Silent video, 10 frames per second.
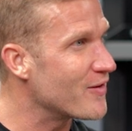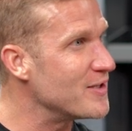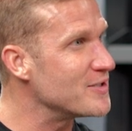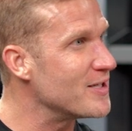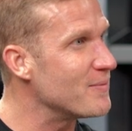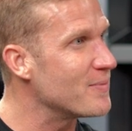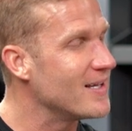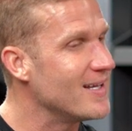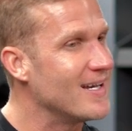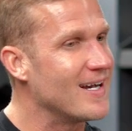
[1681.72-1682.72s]
friendship.
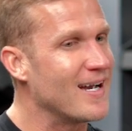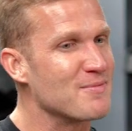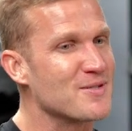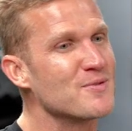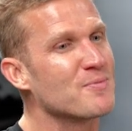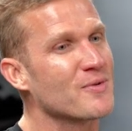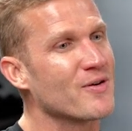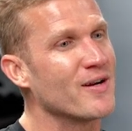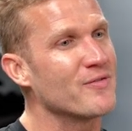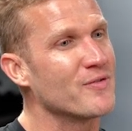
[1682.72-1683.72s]
I am super
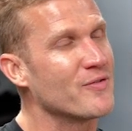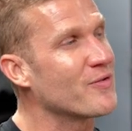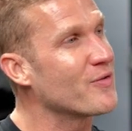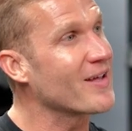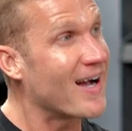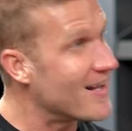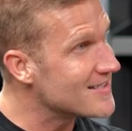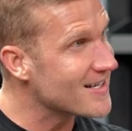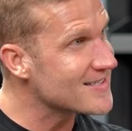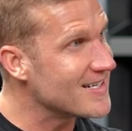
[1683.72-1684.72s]
grateful for the
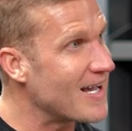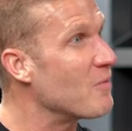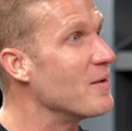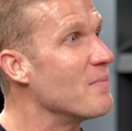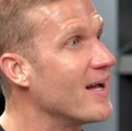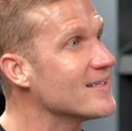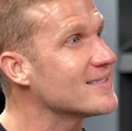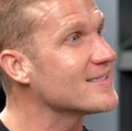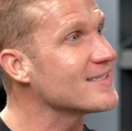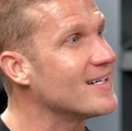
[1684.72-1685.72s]
context and how we
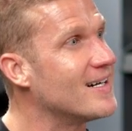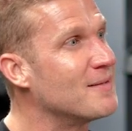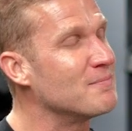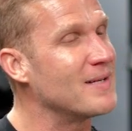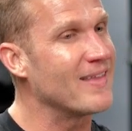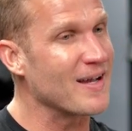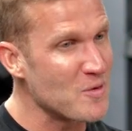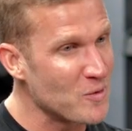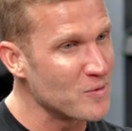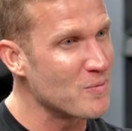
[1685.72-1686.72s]
met um, on that
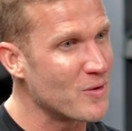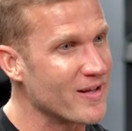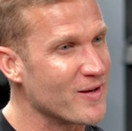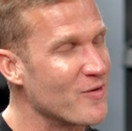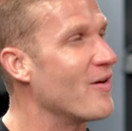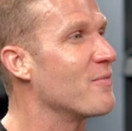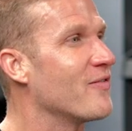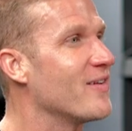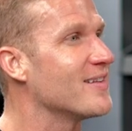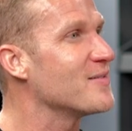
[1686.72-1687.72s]
cold morning, November
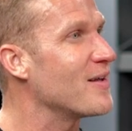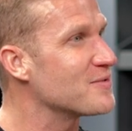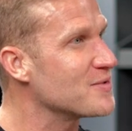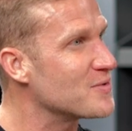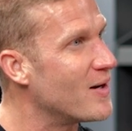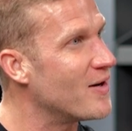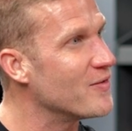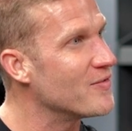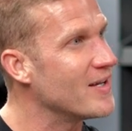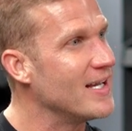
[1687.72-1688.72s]
5th,
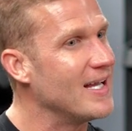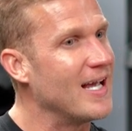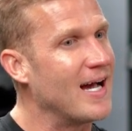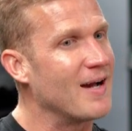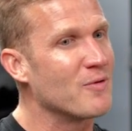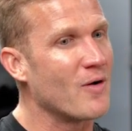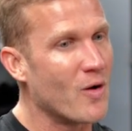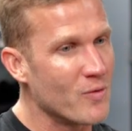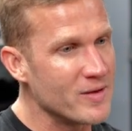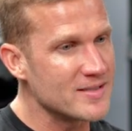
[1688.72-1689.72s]
2012. I will
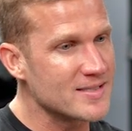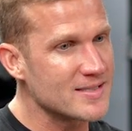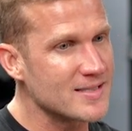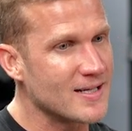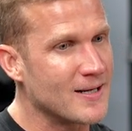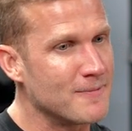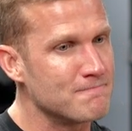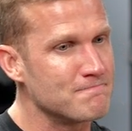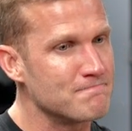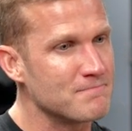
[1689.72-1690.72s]
always
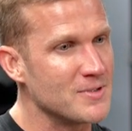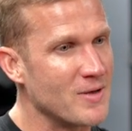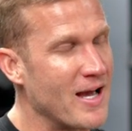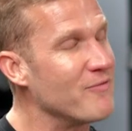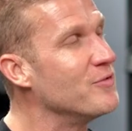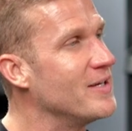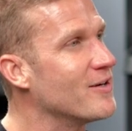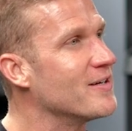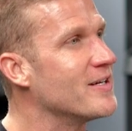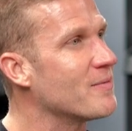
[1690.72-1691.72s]
um, you know, have you
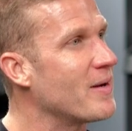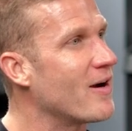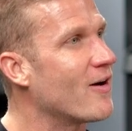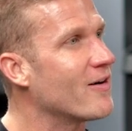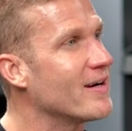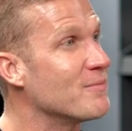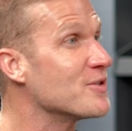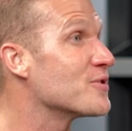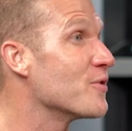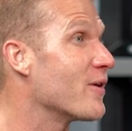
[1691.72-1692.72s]
near and dear to my heart, and I'm
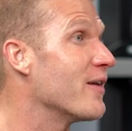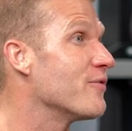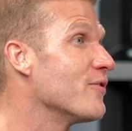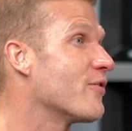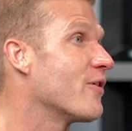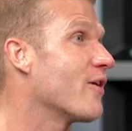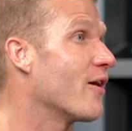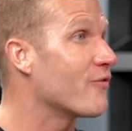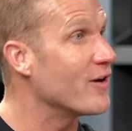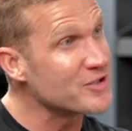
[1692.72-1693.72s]
just so grateful for
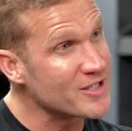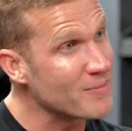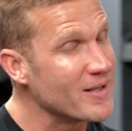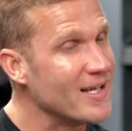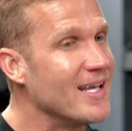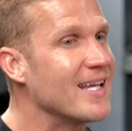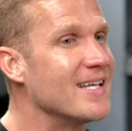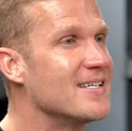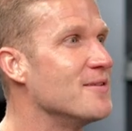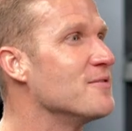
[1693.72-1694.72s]
our friendship
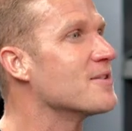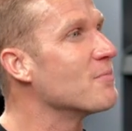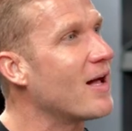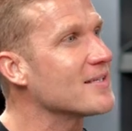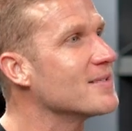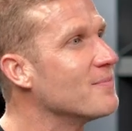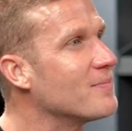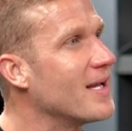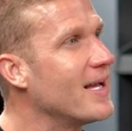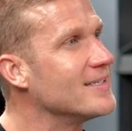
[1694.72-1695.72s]
continues to blossom,
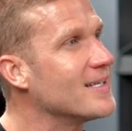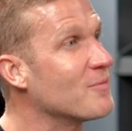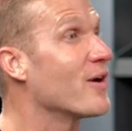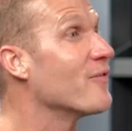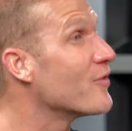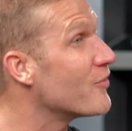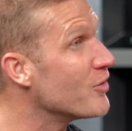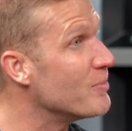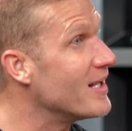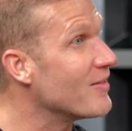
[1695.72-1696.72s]
and I'm grateful for
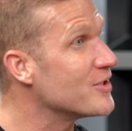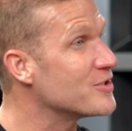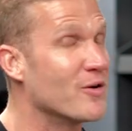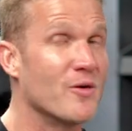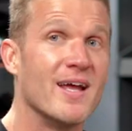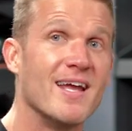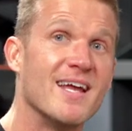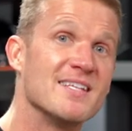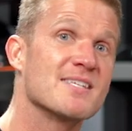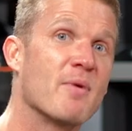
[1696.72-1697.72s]
you being on the show,
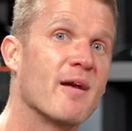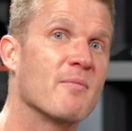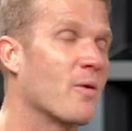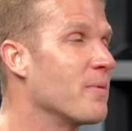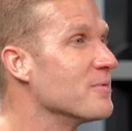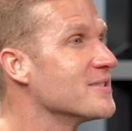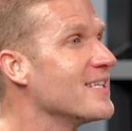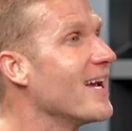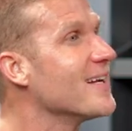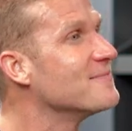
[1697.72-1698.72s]
inspiring more people
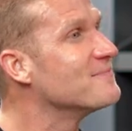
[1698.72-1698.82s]
today.